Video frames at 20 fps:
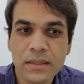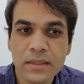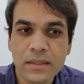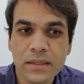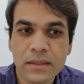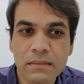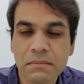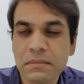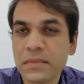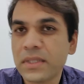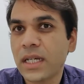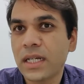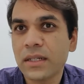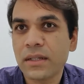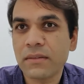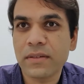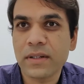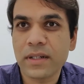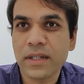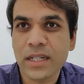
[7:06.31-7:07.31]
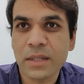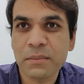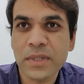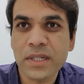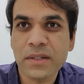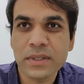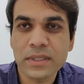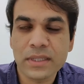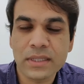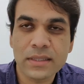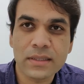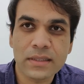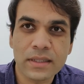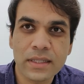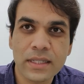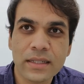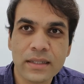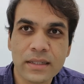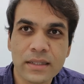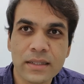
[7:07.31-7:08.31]
that kind of a drama which is
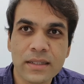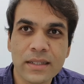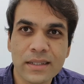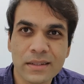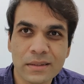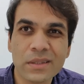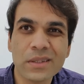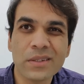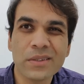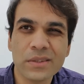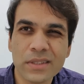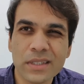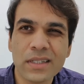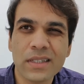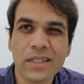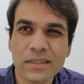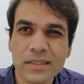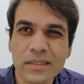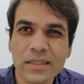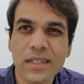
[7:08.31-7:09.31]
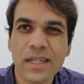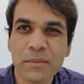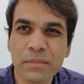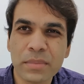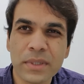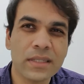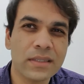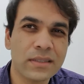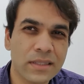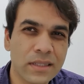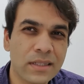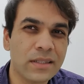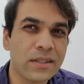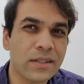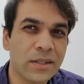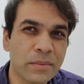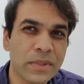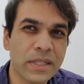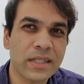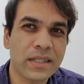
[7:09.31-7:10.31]
created there usually doesn't happen inside
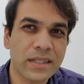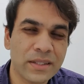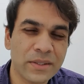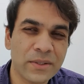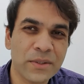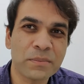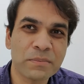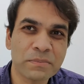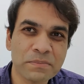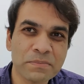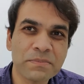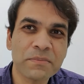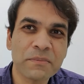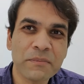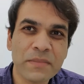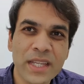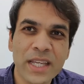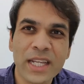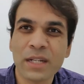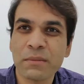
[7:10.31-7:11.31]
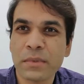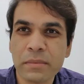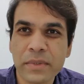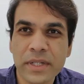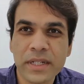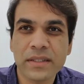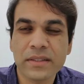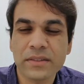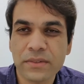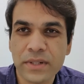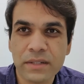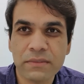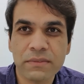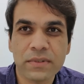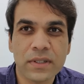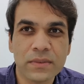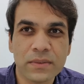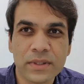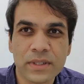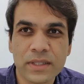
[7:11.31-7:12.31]
the operating room it will be pretty
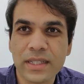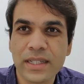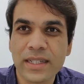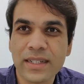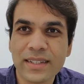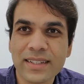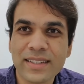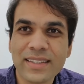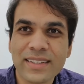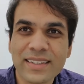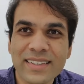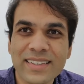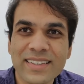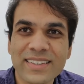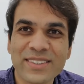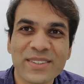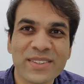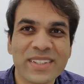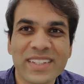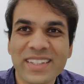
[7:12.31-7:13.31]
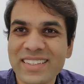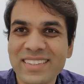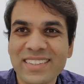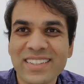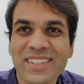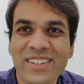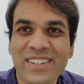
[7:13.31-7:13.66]
straightforward there so that is a